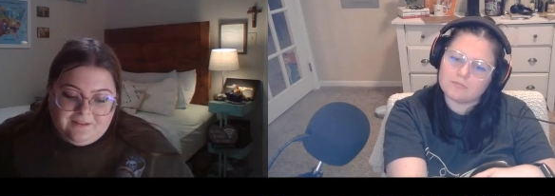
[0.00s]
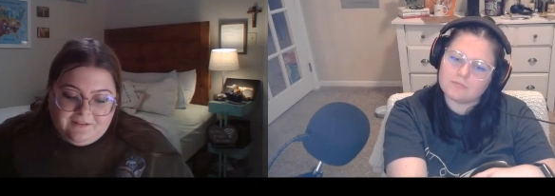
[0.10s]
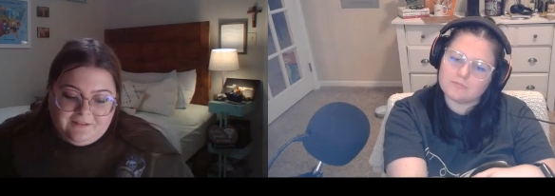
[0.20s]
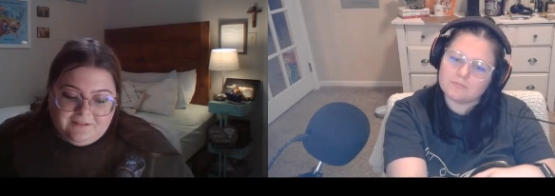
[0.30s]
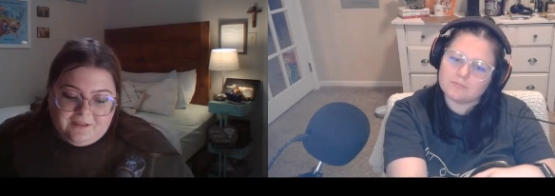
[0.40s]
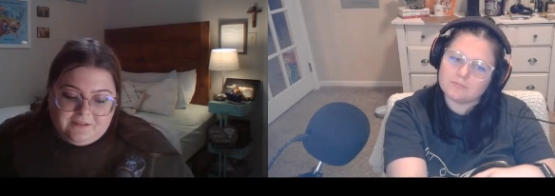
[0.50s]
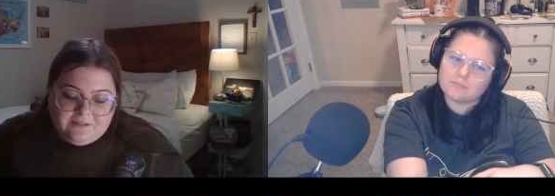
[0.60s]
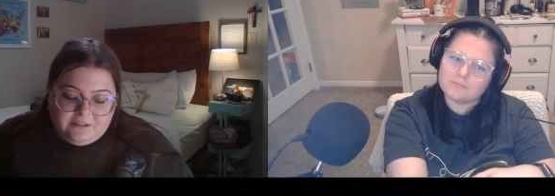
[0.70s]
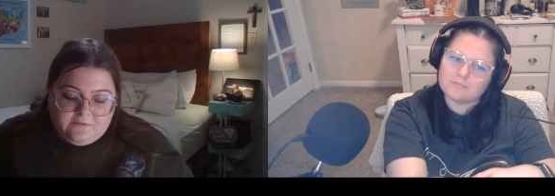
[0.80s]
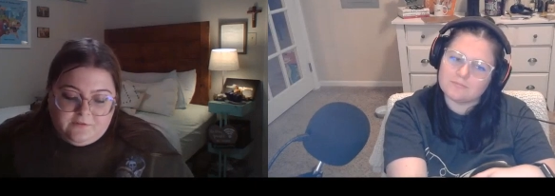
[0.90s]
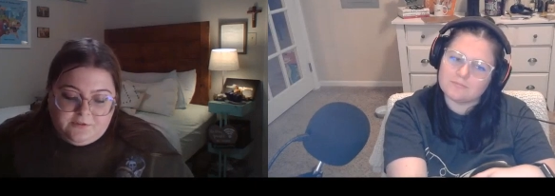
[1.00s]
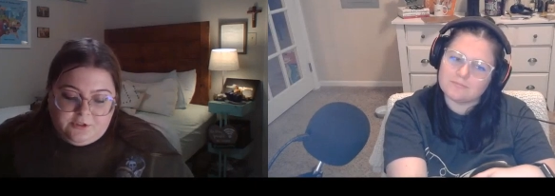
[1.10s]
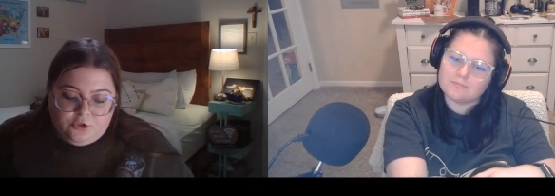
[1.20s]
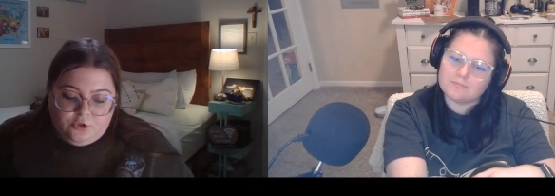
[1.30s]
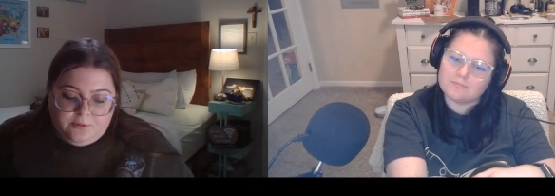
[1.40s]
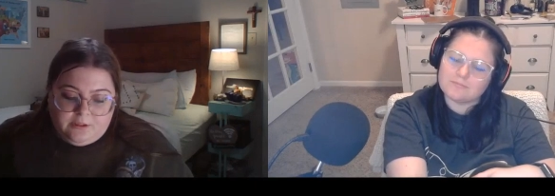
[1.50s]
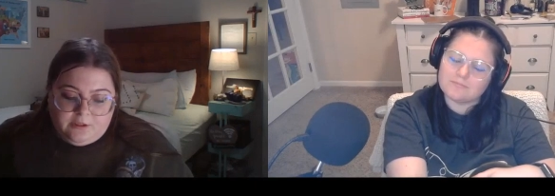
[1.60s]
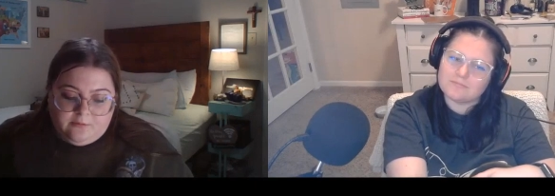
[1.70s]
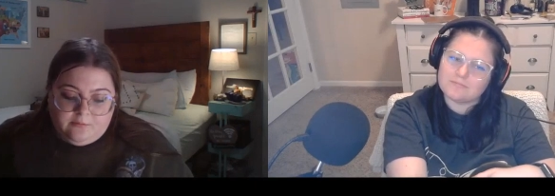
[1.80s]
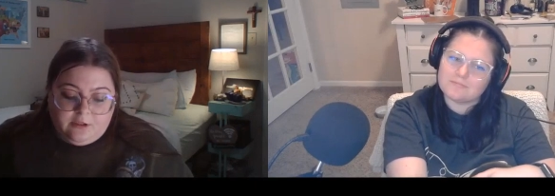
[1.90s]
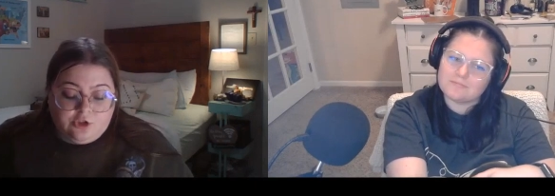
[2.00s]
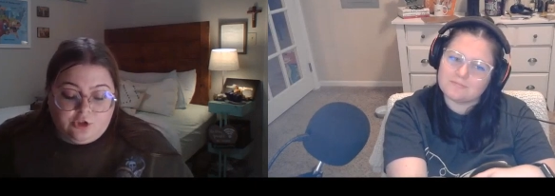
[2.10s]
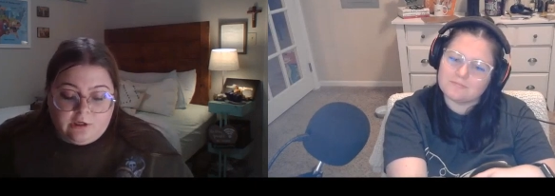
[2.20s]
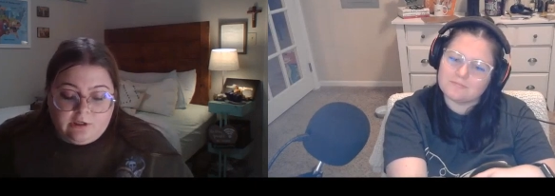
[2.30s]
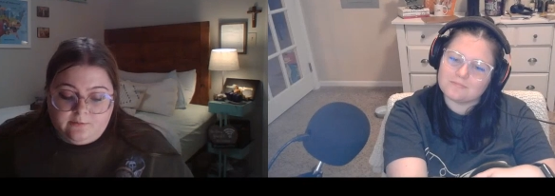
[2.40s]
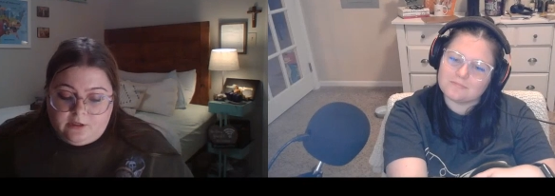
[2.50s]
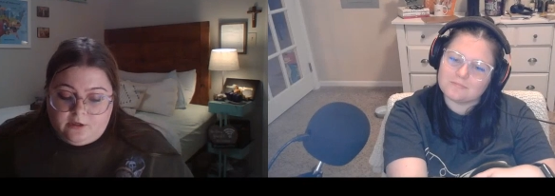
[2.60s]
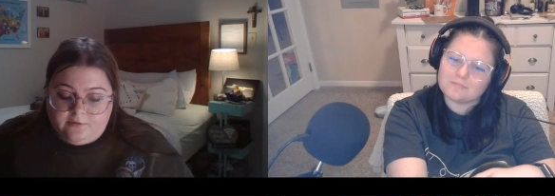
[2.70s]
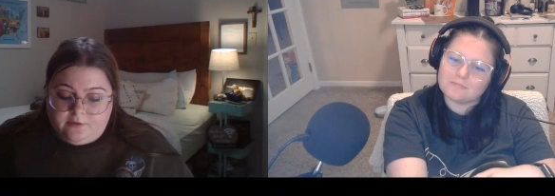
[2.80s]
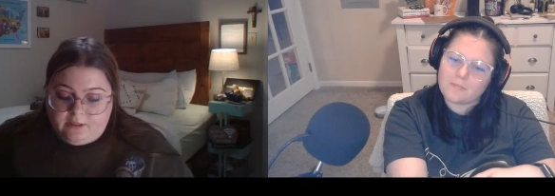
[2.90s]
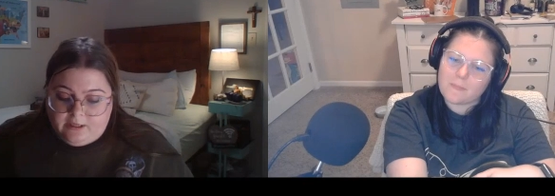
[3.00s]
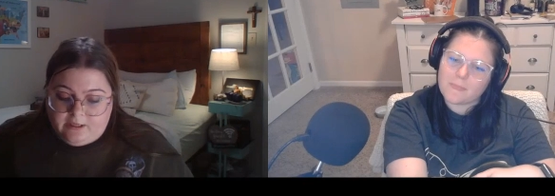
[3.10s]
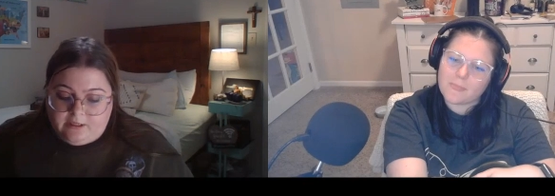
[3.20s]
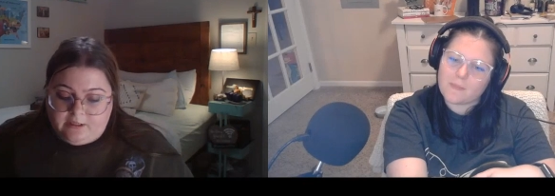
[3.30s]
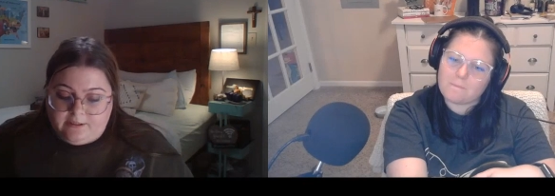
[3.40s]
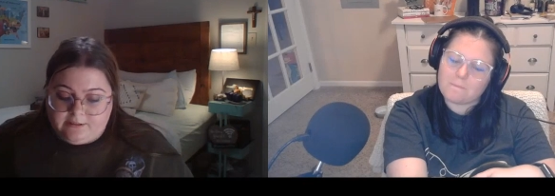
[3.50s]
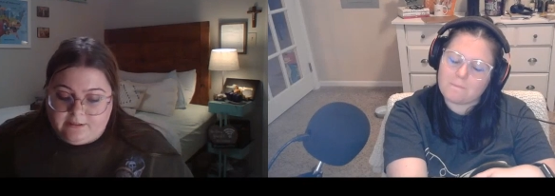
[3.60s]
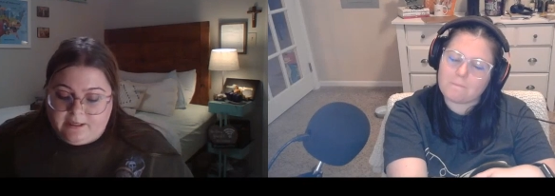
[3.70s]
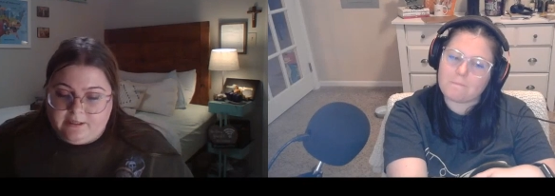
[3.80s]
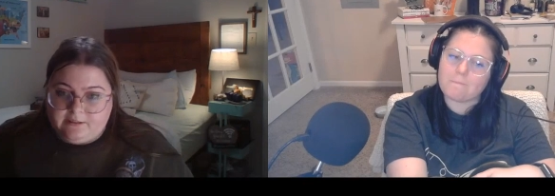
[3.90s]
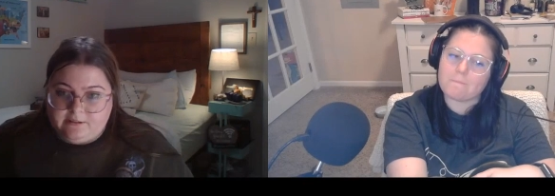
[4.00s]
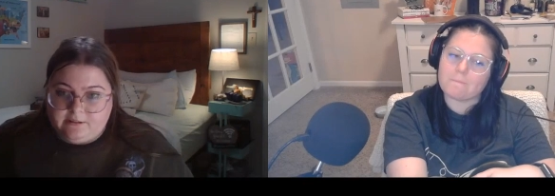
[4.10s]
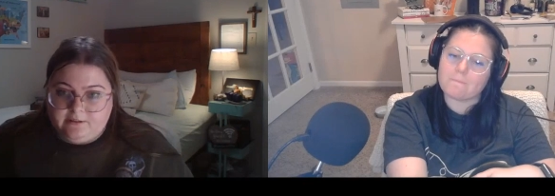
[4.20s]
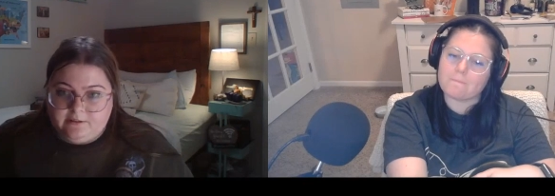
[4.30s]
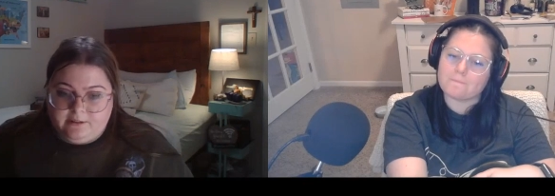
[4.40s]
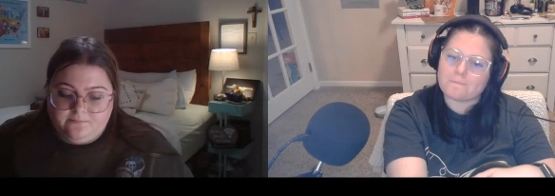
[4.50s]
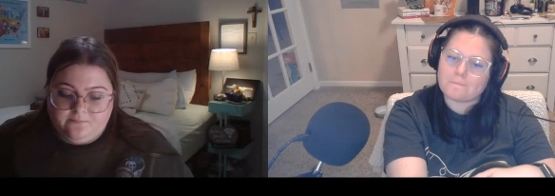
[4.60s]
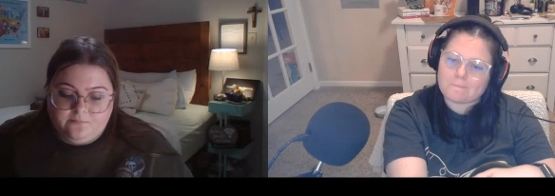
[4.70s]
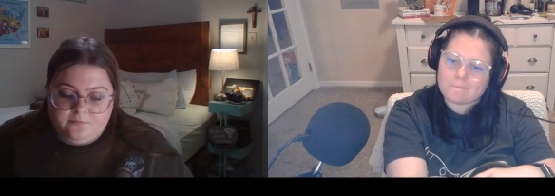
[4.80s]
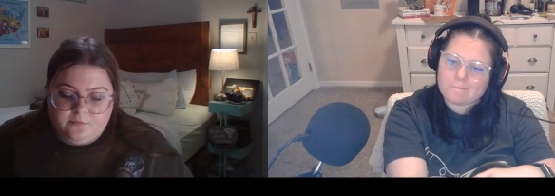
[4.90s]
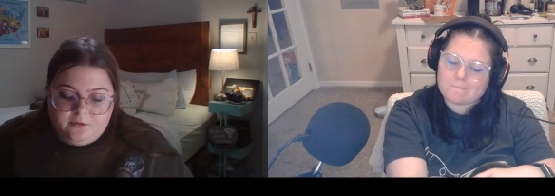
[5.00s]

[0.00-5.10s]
Speaker 1: Then at 10:52 p.m., he shot himself in the head and died instantly.